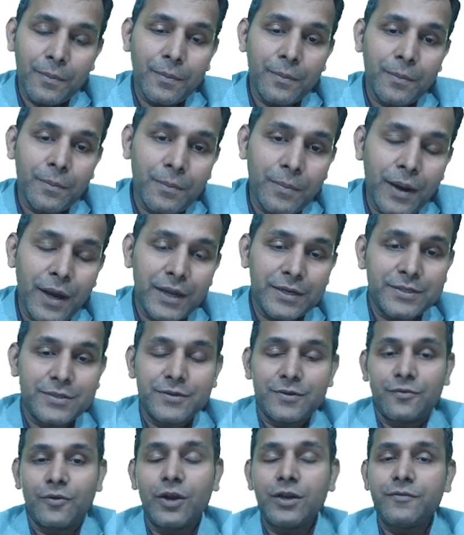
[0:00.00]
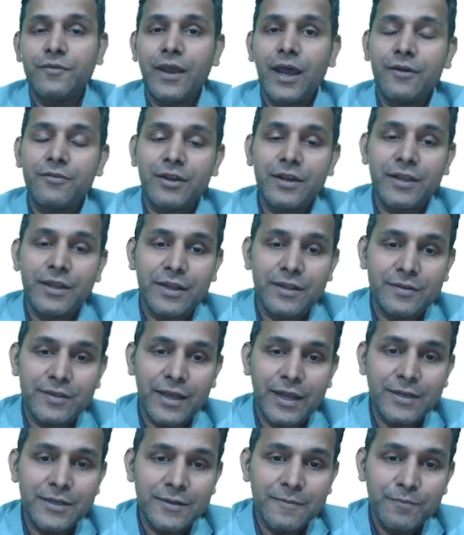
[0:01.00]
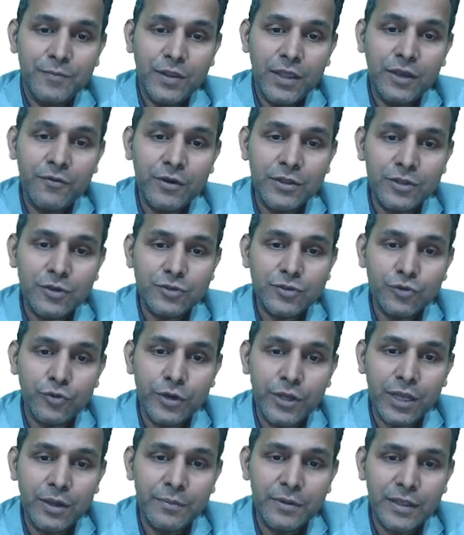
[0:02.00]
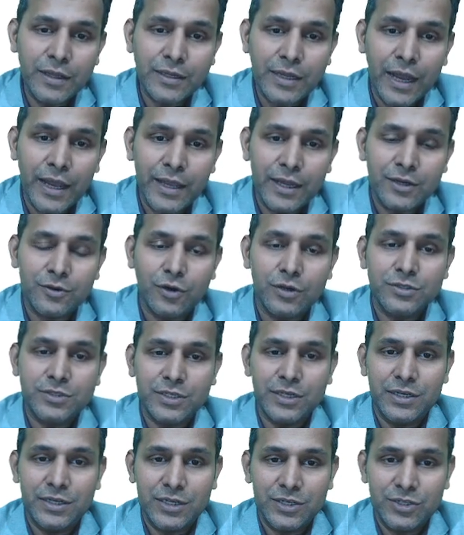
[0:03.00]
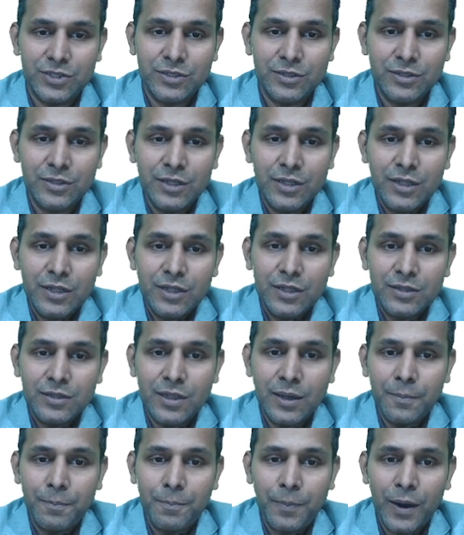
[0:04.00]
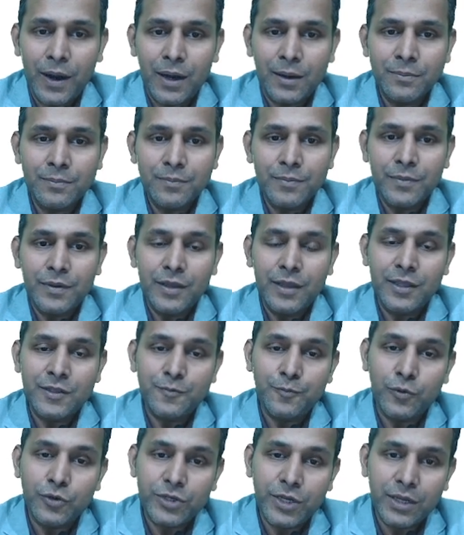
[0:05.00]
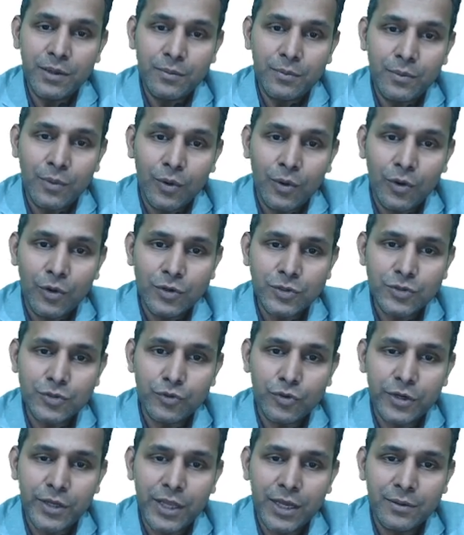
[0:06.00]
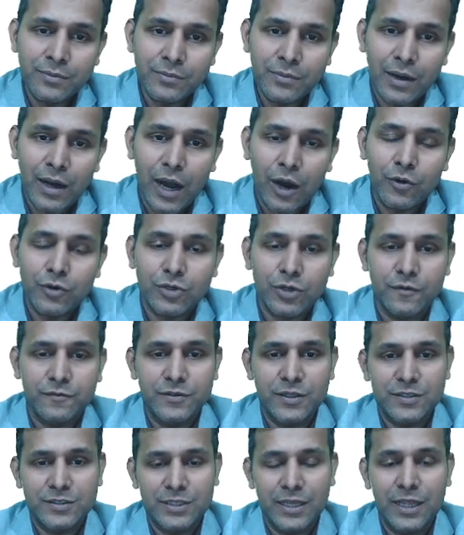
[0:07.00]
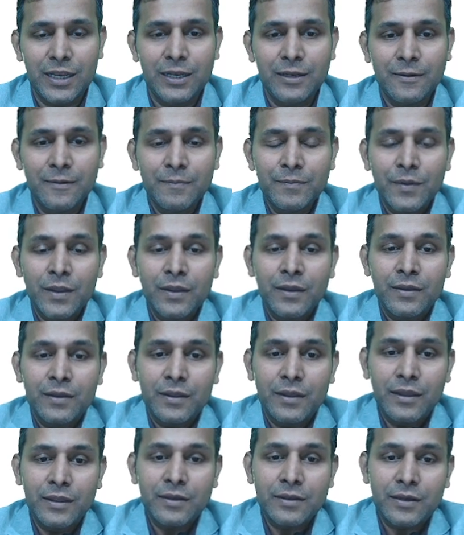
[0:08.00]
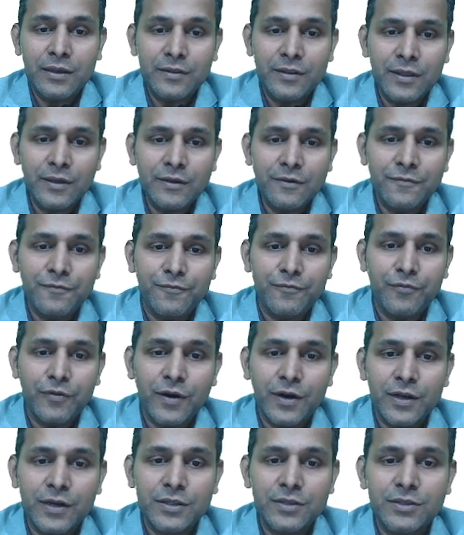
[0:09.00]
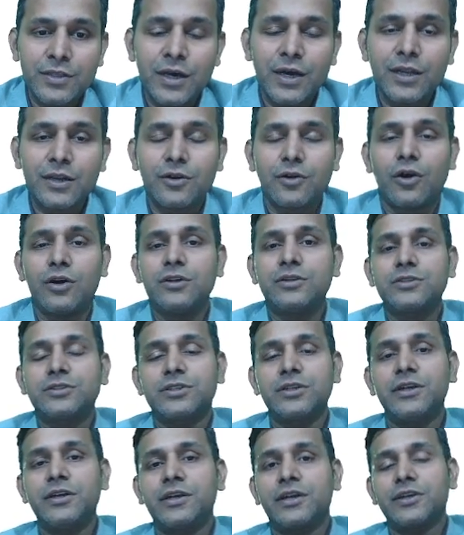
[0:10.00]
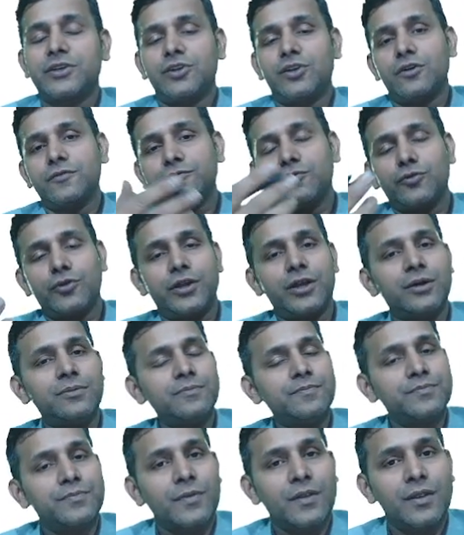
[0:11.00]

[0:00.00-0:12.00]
But what we have done here is that even though sodium is at higher concentration, the pump is pushing more sodium out of the cell, increasing further concentration of sodium